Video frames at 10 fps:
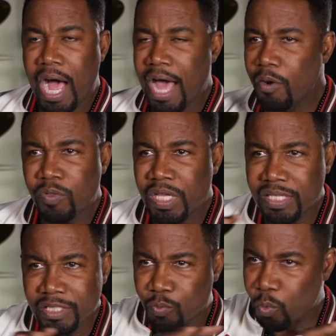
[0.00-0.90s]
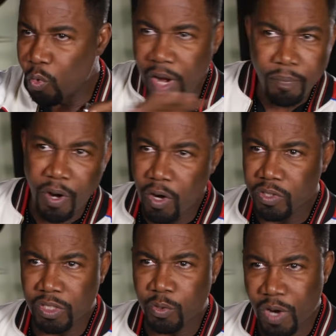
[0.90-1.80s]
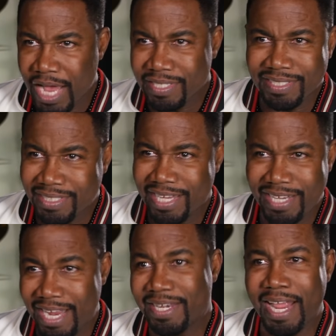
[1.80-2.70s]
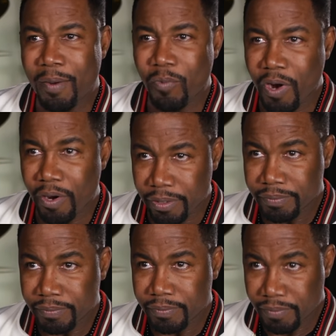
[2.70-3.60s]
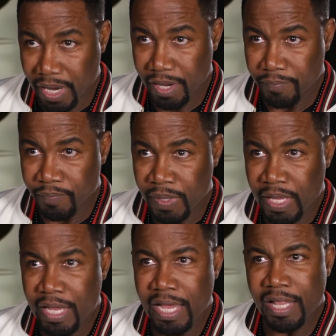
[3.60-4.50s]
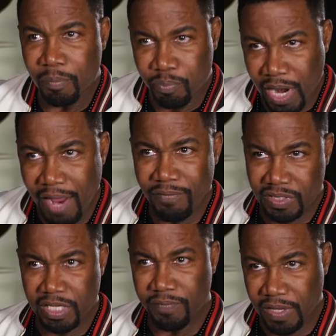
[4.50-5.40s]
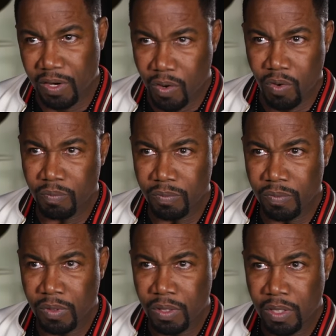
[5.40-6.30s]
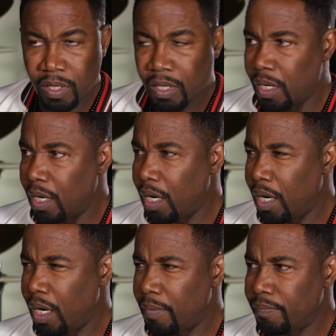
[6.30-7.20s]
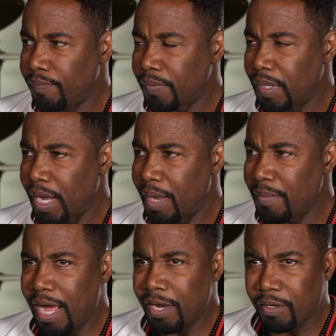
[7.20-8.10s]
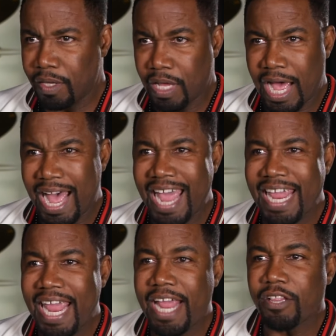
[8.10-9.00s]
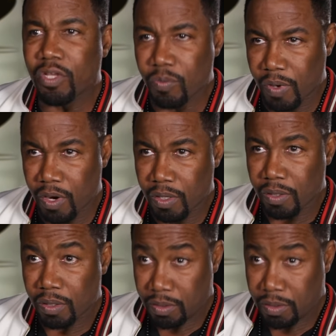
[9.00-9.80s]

I don't think there's one person who hasn't said that damn word, right? In the privacy of their home. Um, I'm not. I hate the word.